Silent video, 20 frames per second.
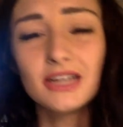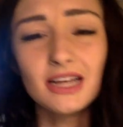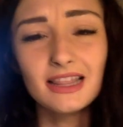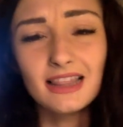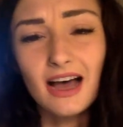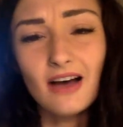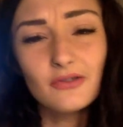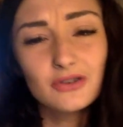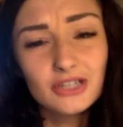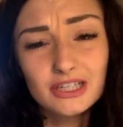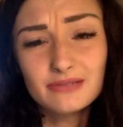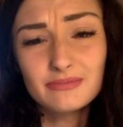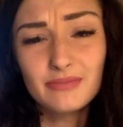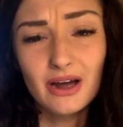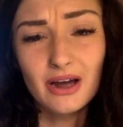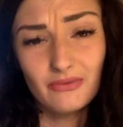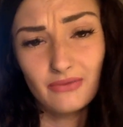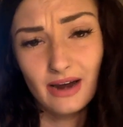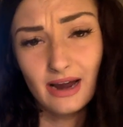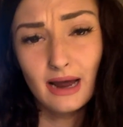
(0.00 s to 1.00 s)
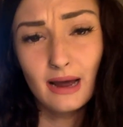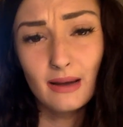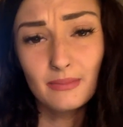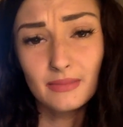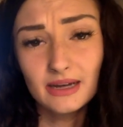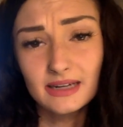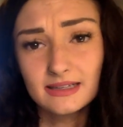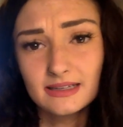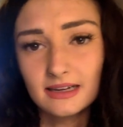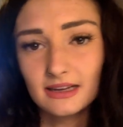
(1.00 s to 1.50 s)
That was just my rant,
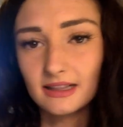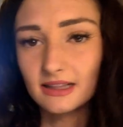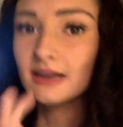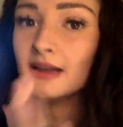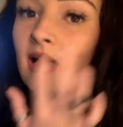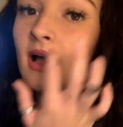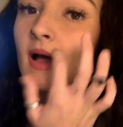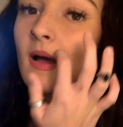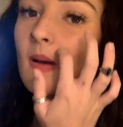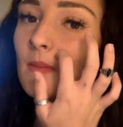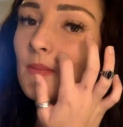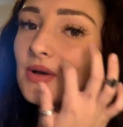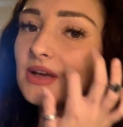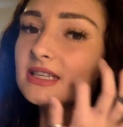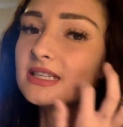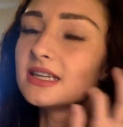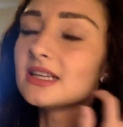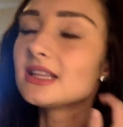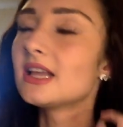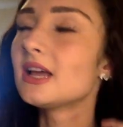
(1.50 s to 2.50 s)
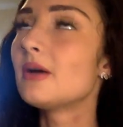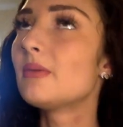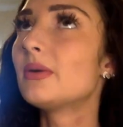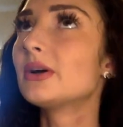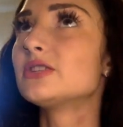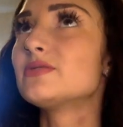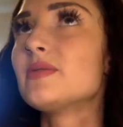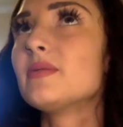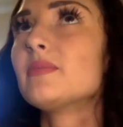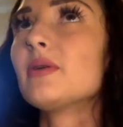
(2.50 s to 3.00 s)
basically. Basically, a
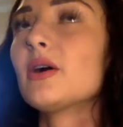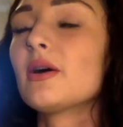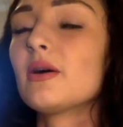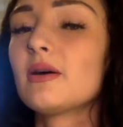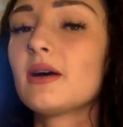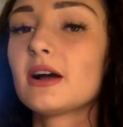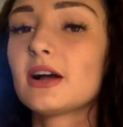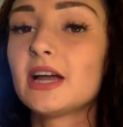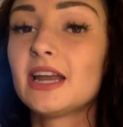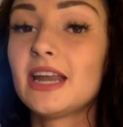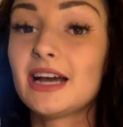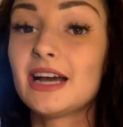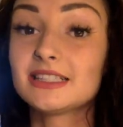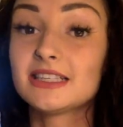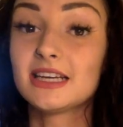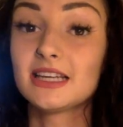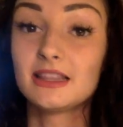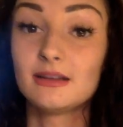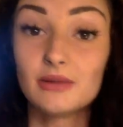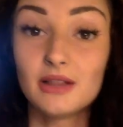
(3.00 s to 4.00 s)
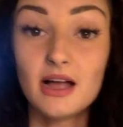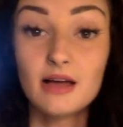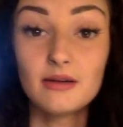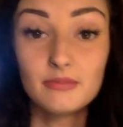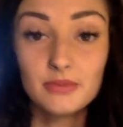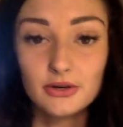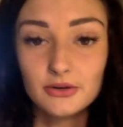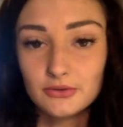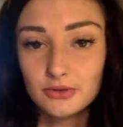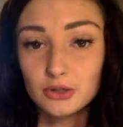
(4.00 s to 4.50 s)
bunch of people are connecting the
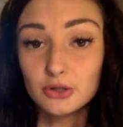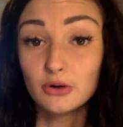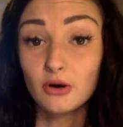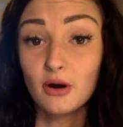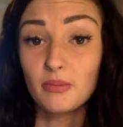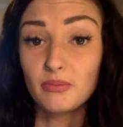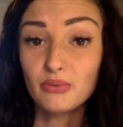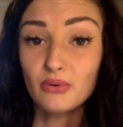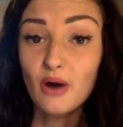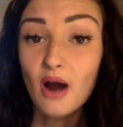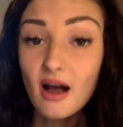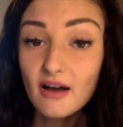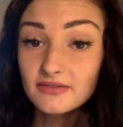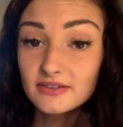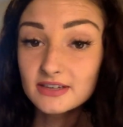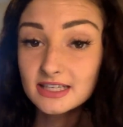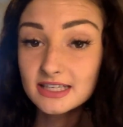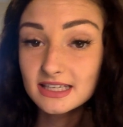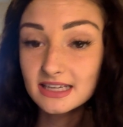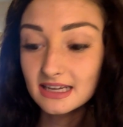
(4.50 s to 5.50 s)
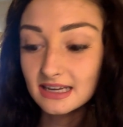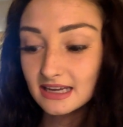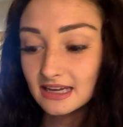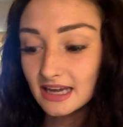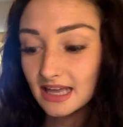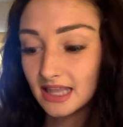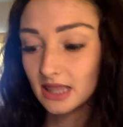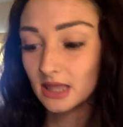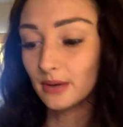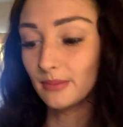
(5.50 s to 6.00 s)
blood moon to a
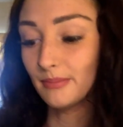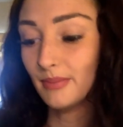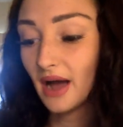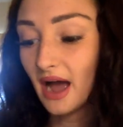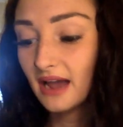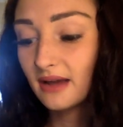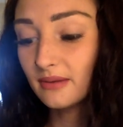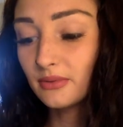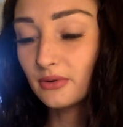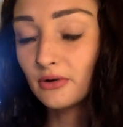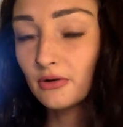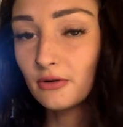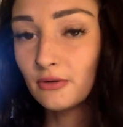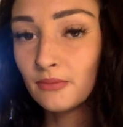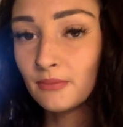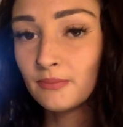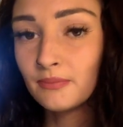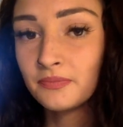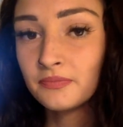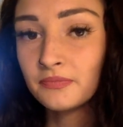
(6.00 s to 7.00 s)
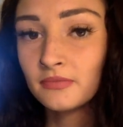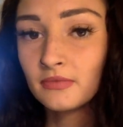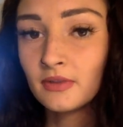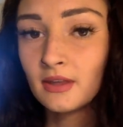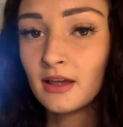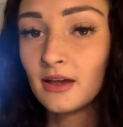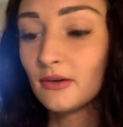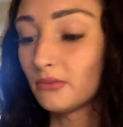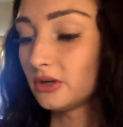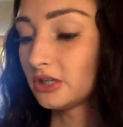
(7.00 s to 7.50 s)
prophecy in the Bible,
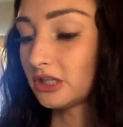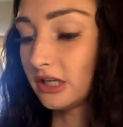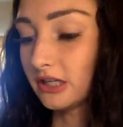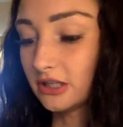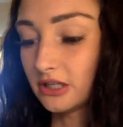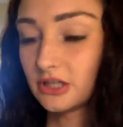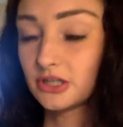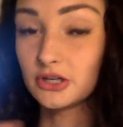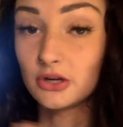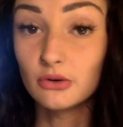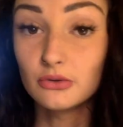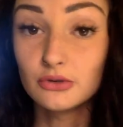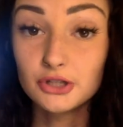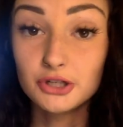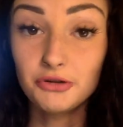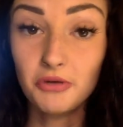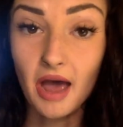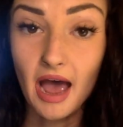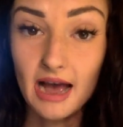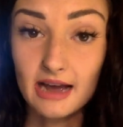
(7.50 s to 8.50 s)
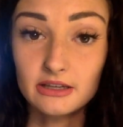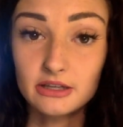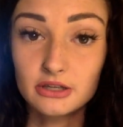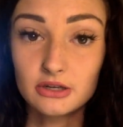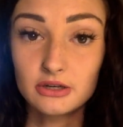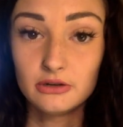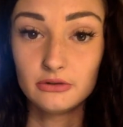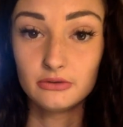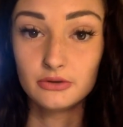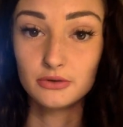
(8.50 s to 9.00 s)
which I just told you, Acts
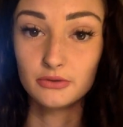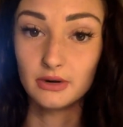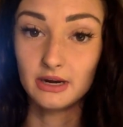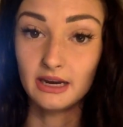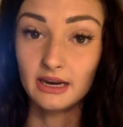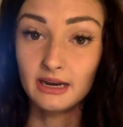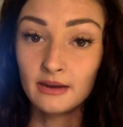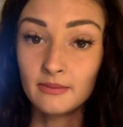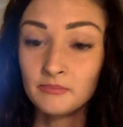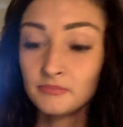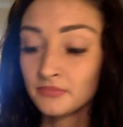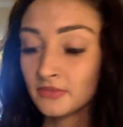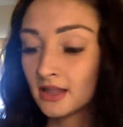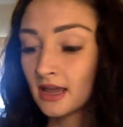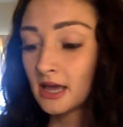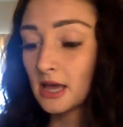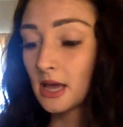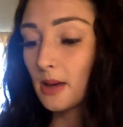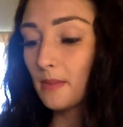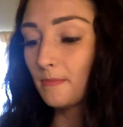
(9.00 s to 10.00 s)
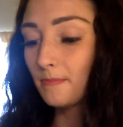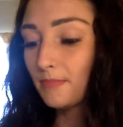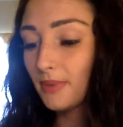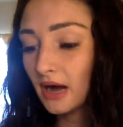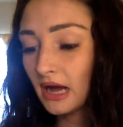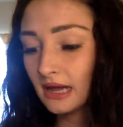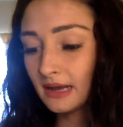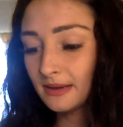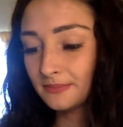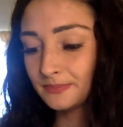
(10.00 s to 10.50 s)
2:20.
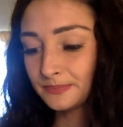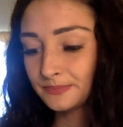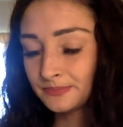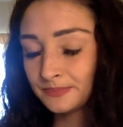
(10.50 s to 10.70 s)
But